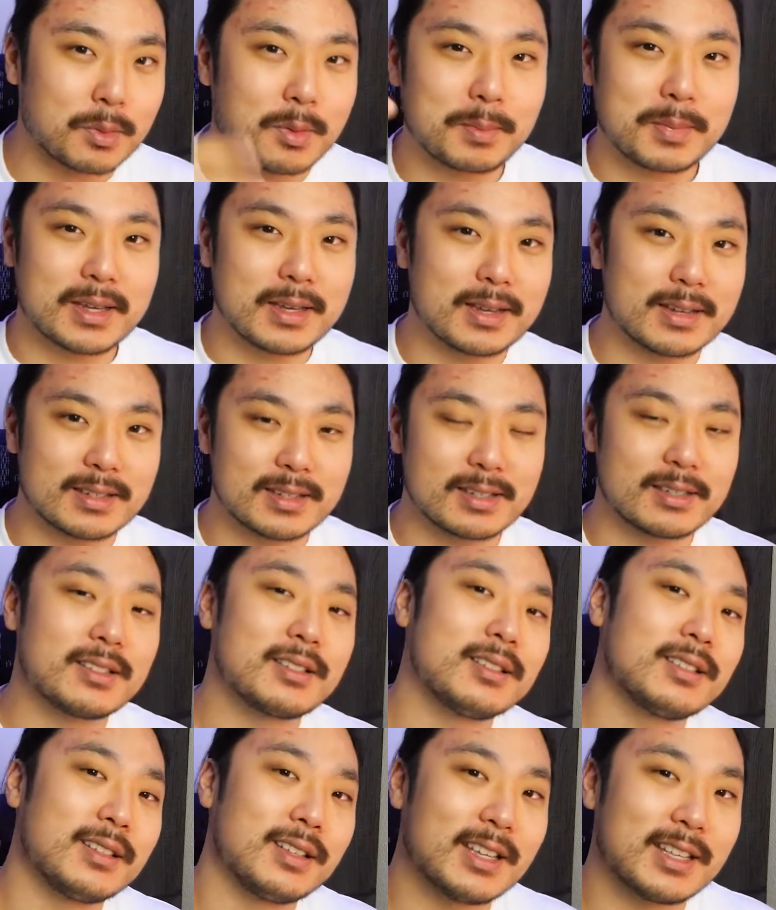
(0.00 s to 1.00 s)
but because
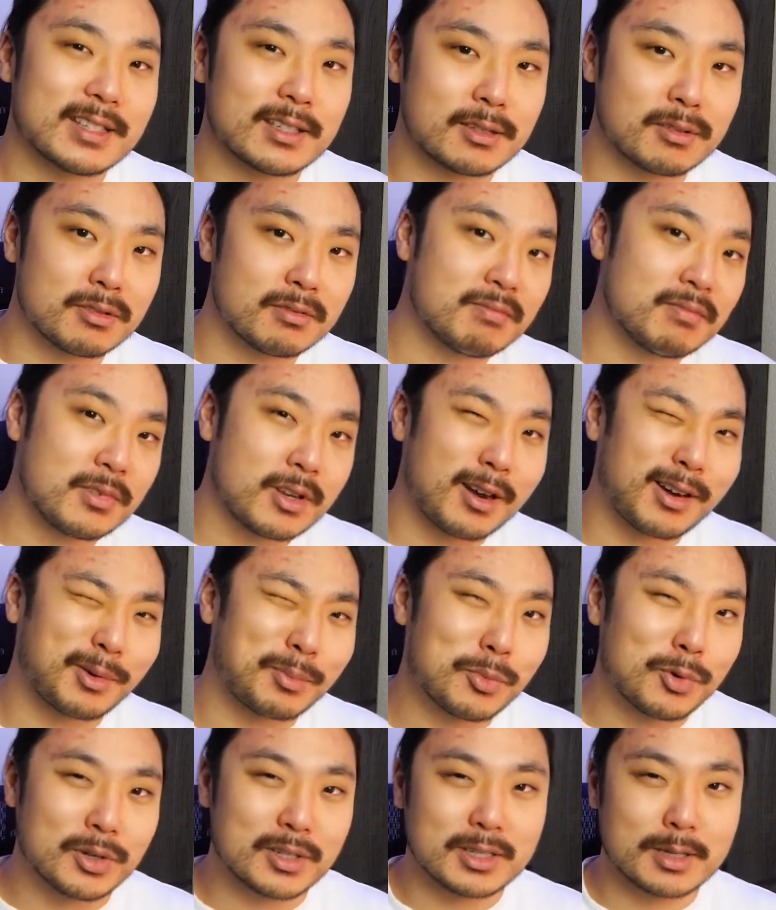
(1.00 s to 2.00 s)
it's dark,
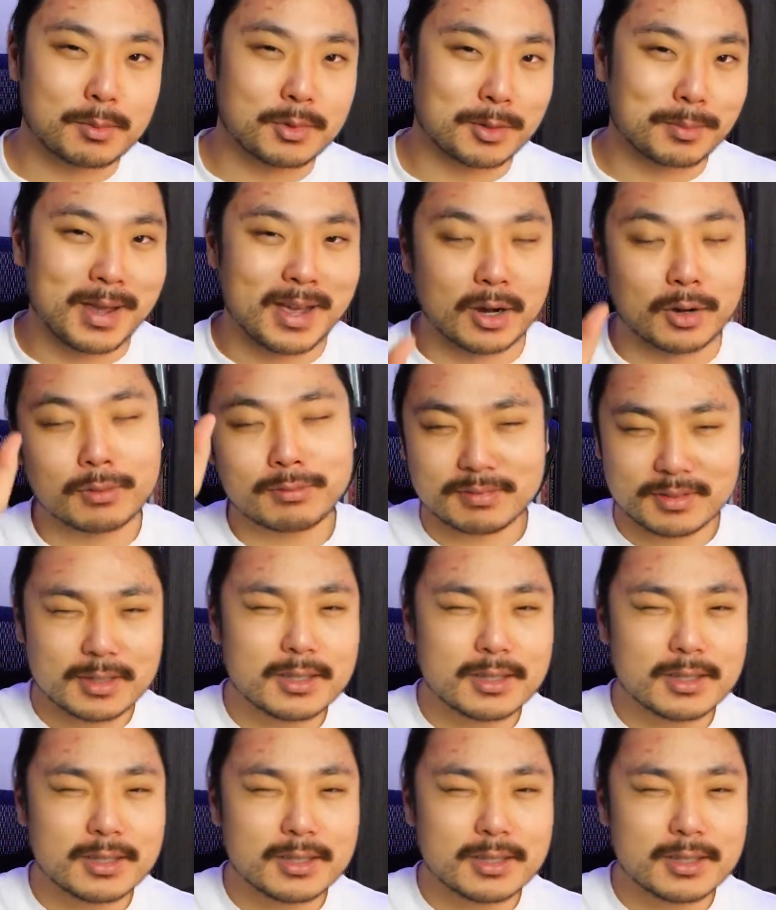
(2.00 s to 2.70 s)
moody subject matter.